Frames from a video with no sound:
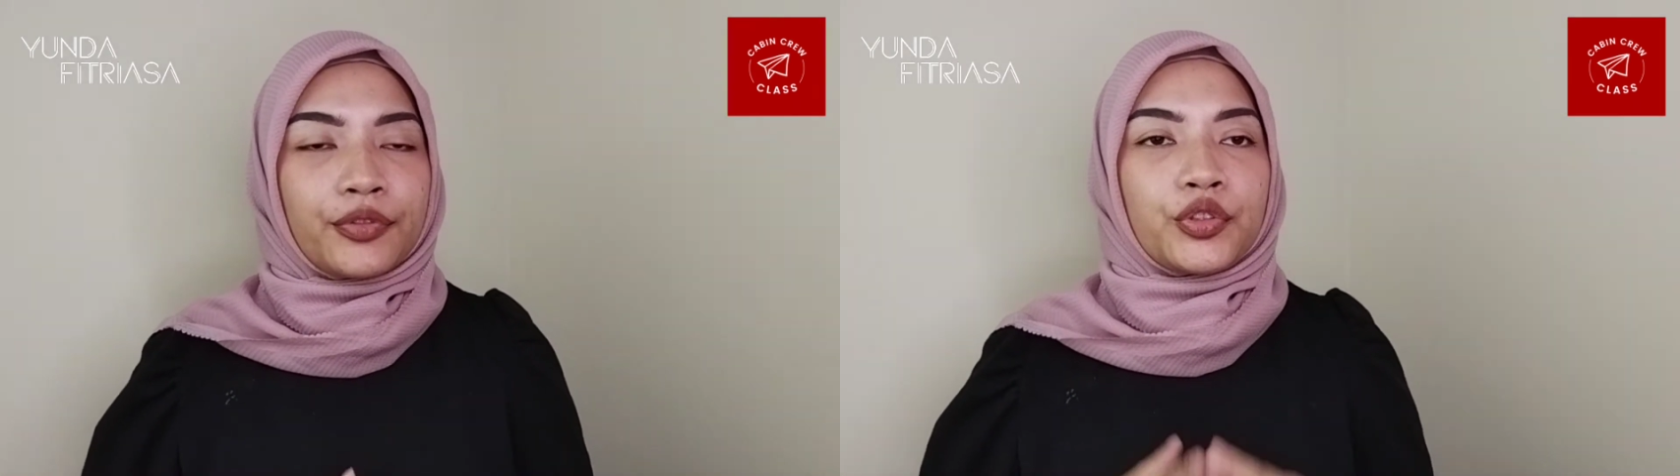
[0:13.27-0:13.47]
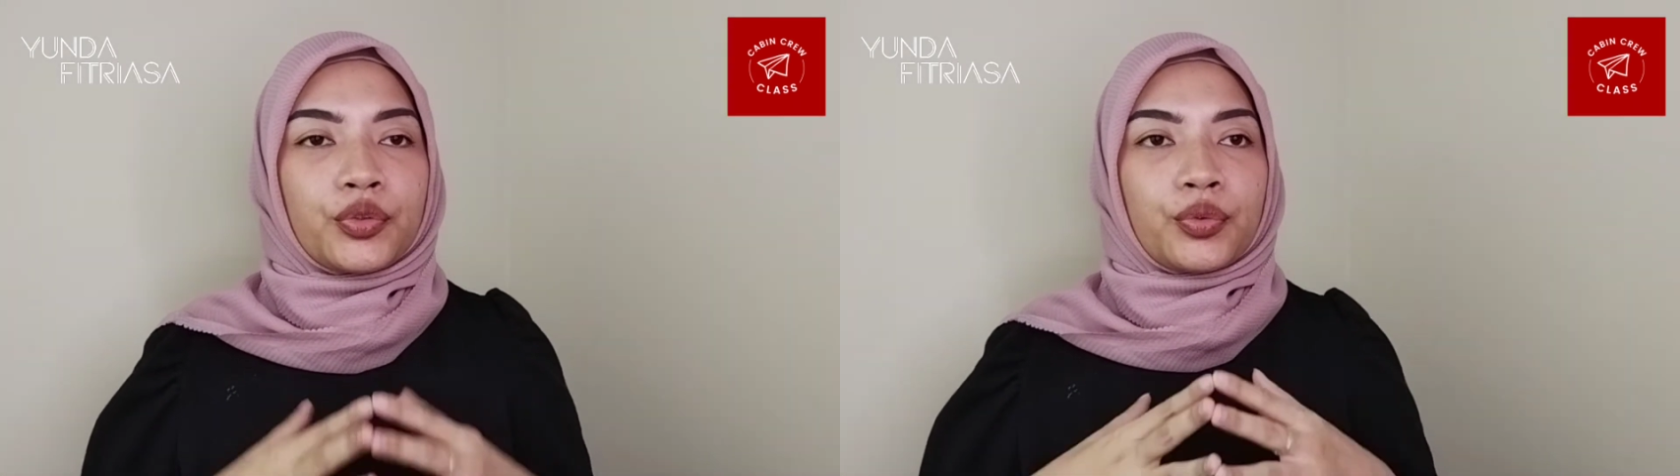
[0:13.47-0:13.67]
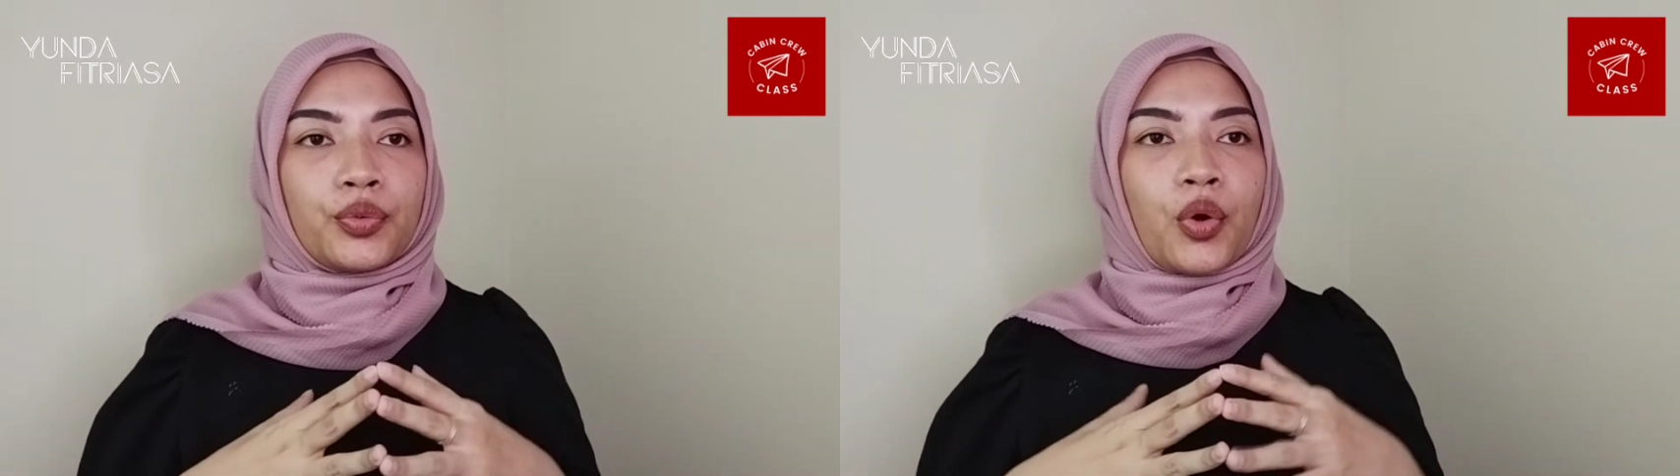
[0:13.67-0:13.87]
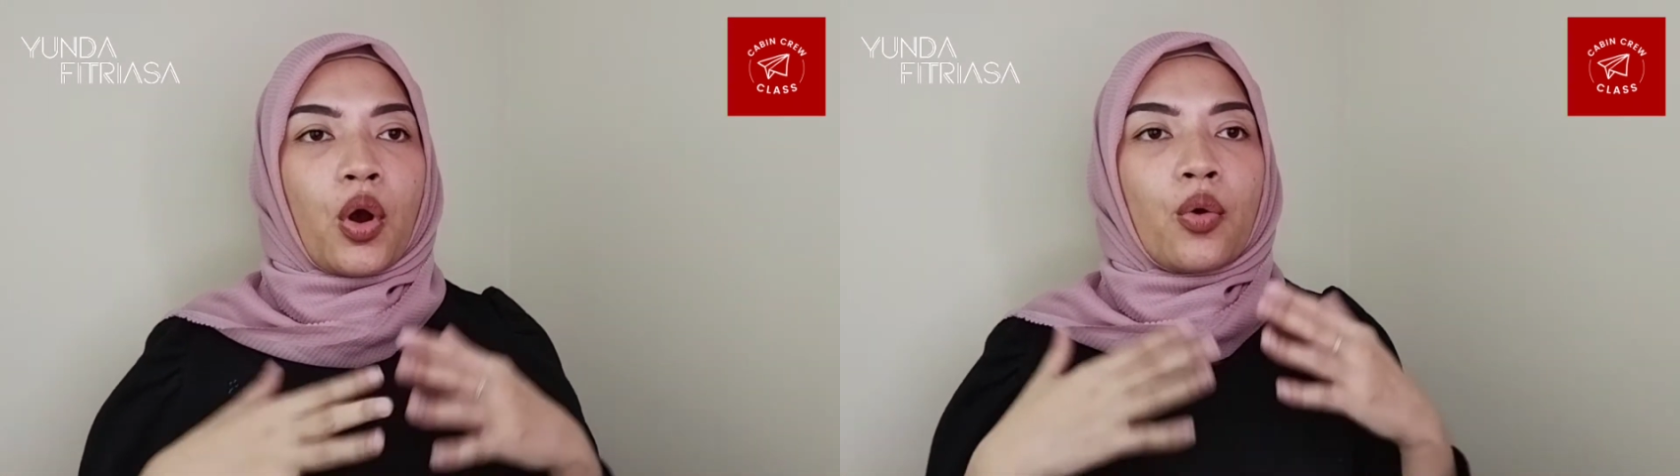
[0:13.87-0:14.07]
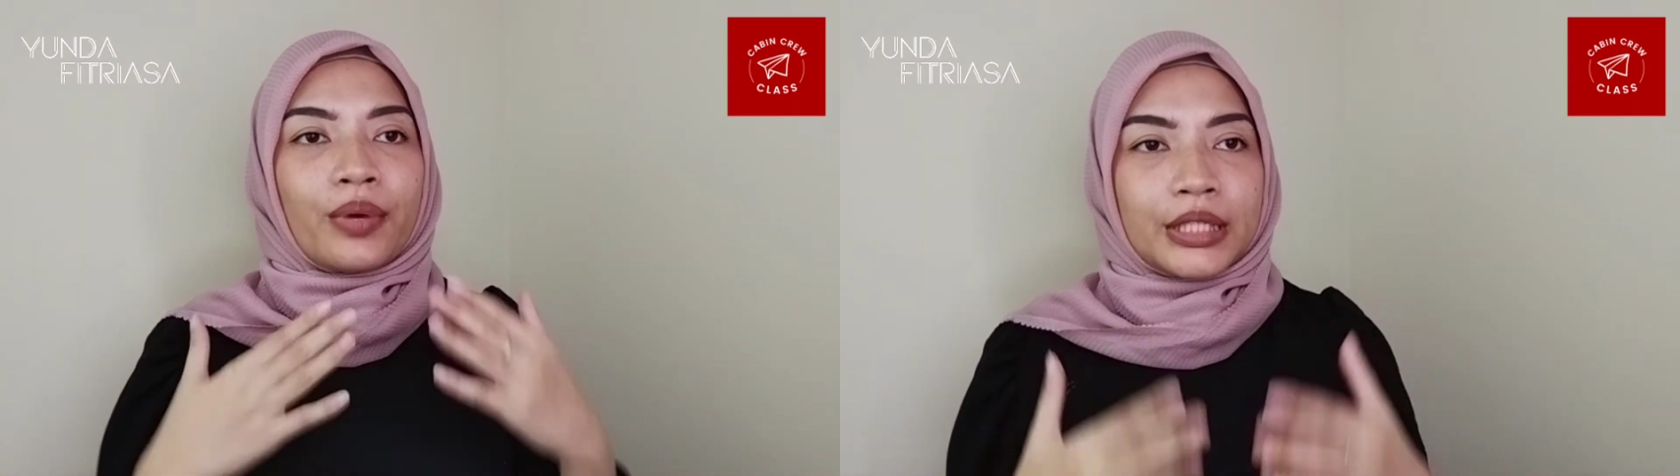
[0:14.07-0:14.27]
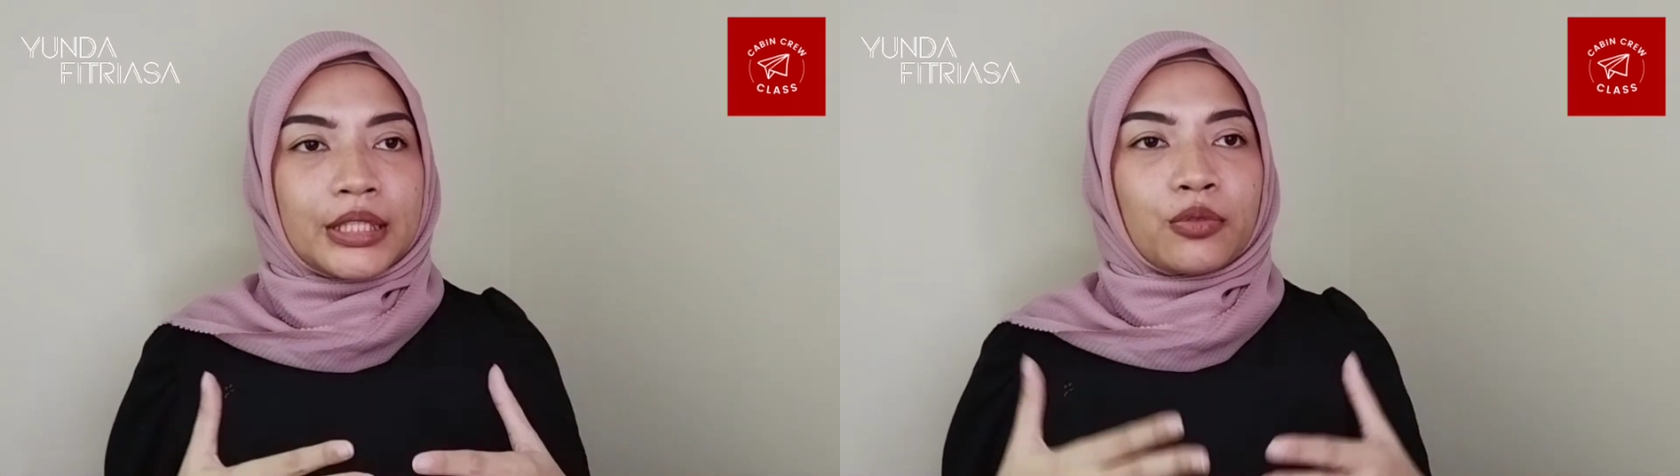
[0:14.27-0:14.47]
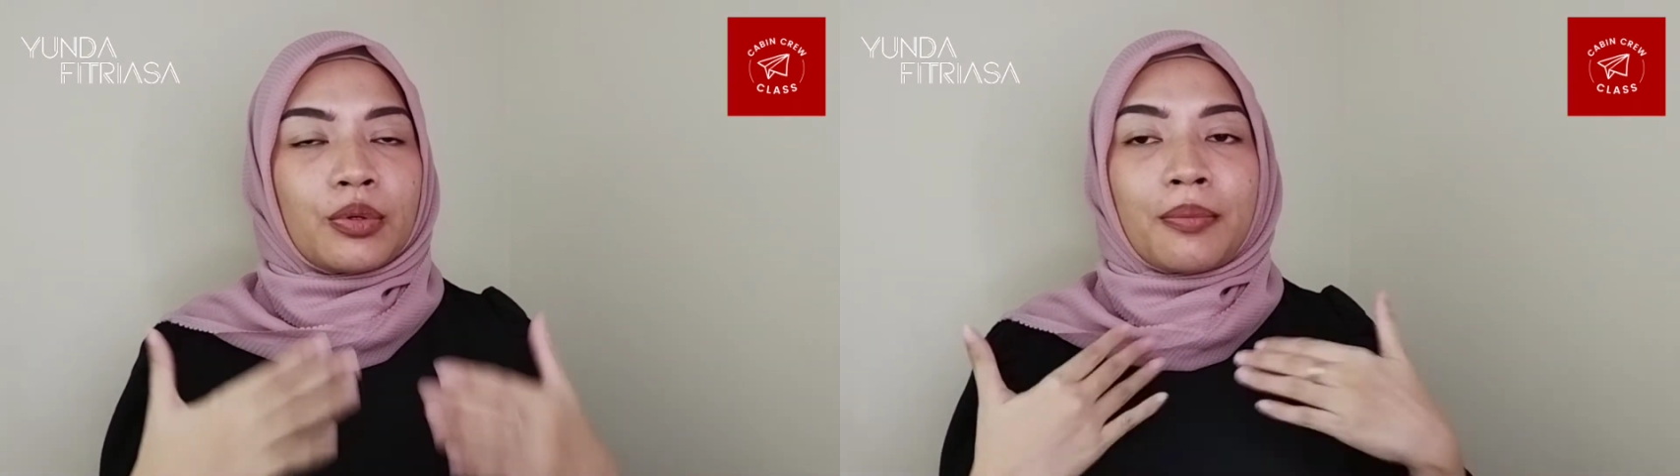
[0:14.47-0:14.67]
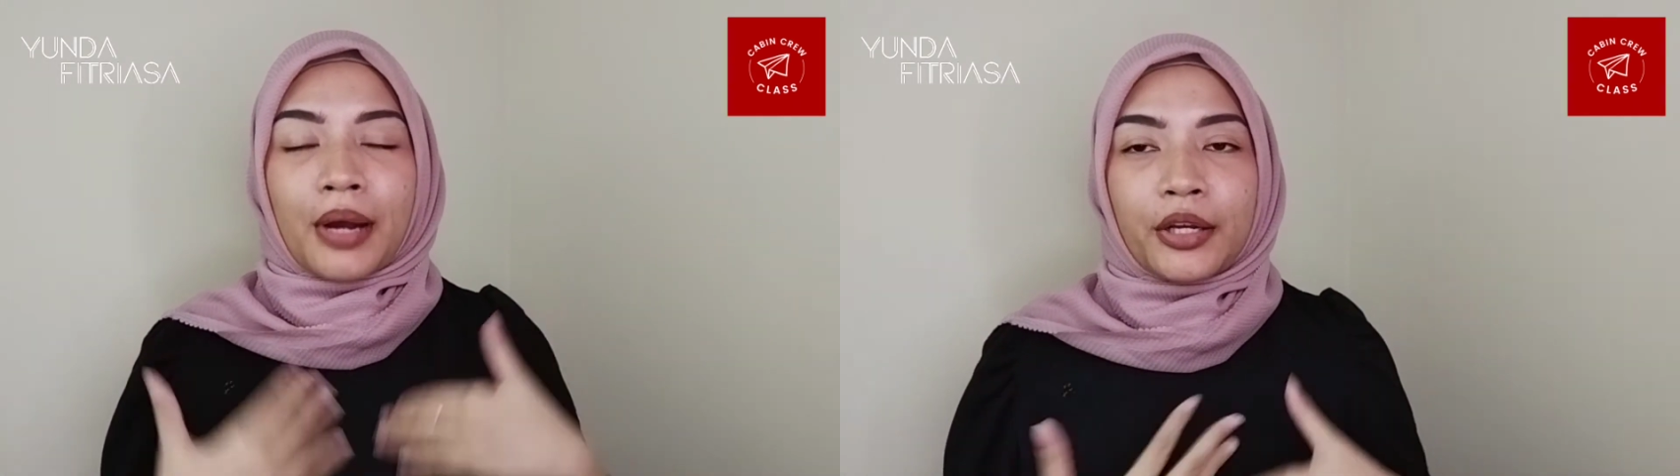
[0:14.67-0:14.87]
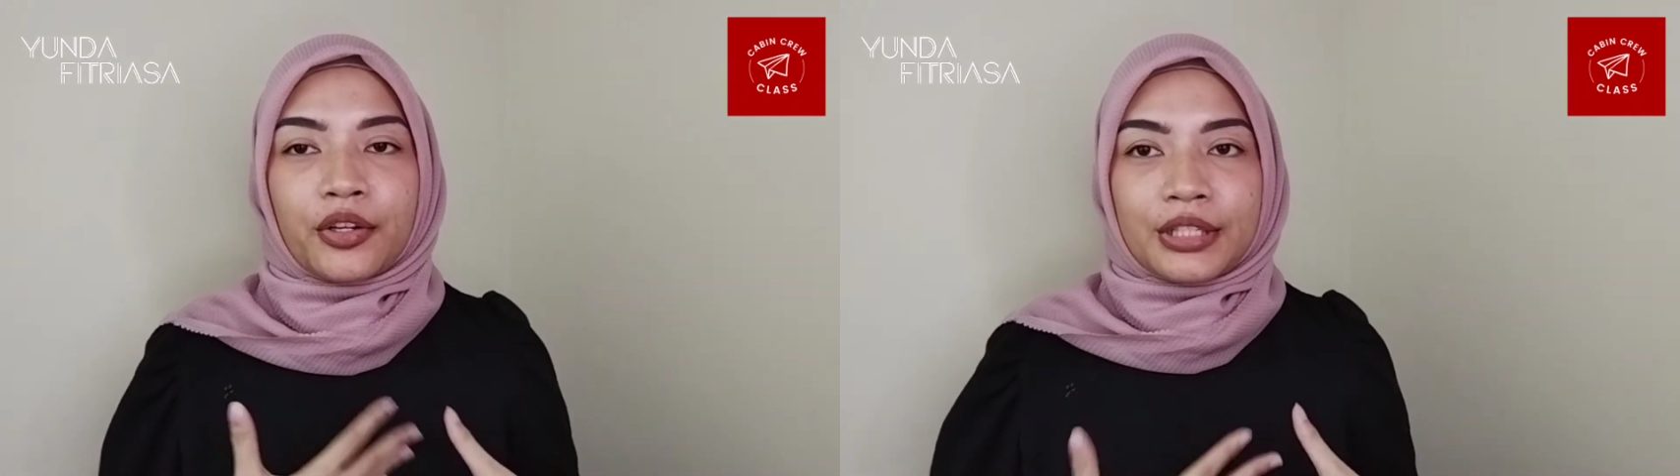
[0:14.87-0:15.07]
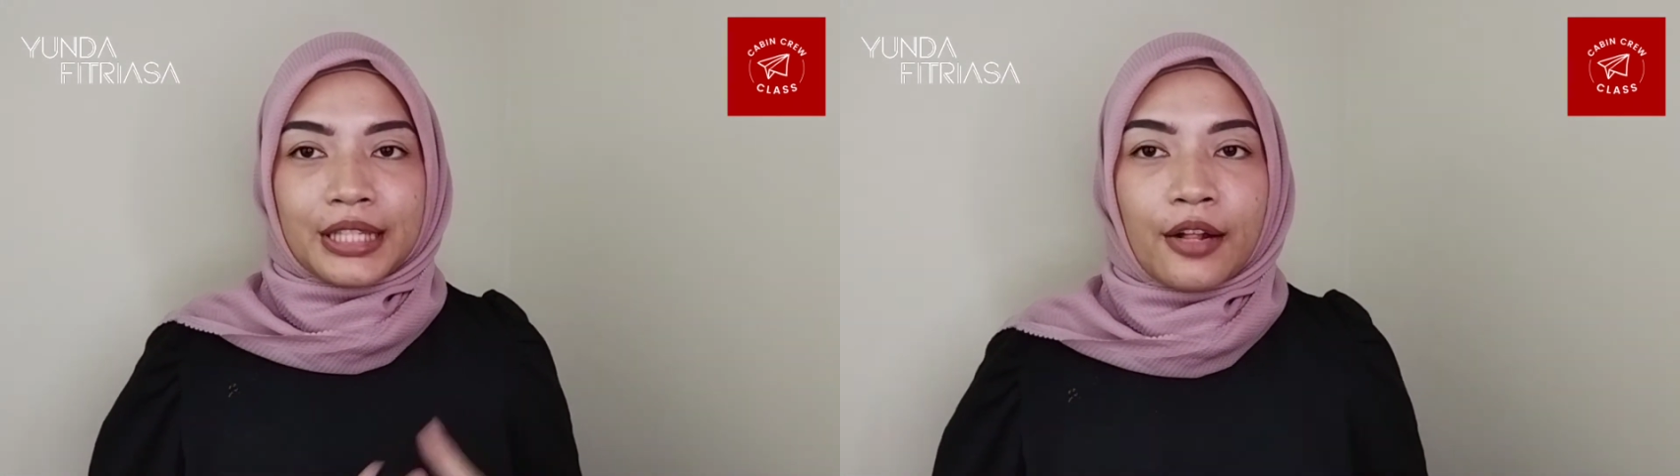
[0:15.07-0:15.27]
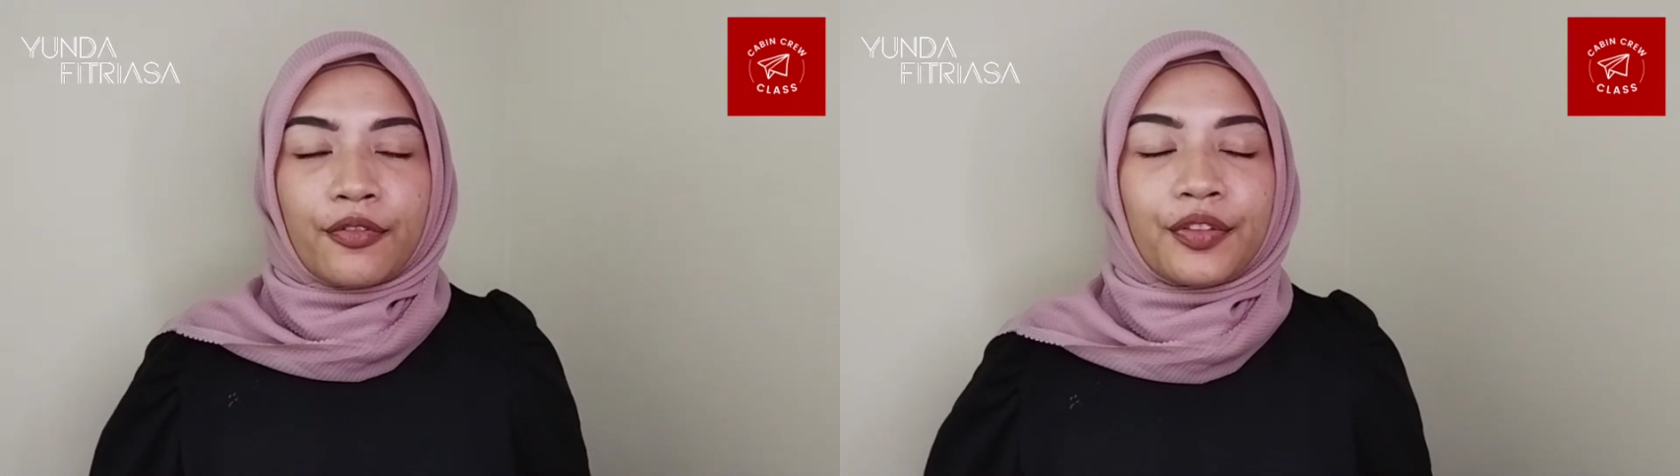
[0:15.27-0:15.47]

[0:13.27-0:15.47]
to always remind yourself,